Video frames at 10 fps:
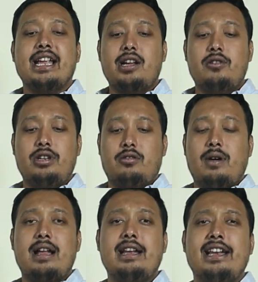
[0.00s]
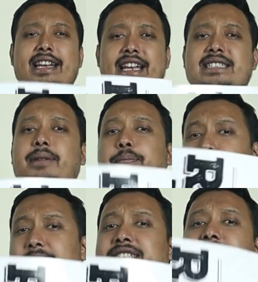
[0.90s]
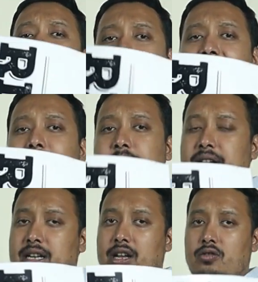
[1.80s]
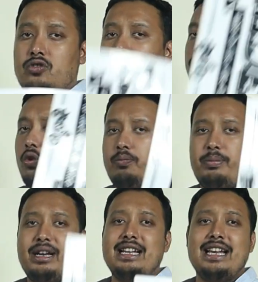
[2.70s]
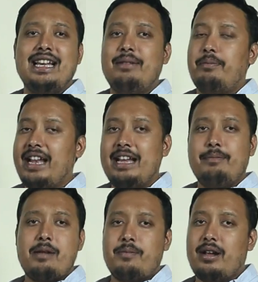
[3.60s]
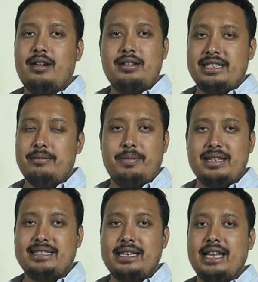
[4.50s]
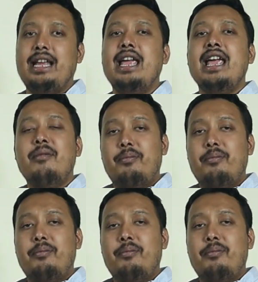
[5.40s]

you require this pitch black printout. So don't print in plain paper, simple setting.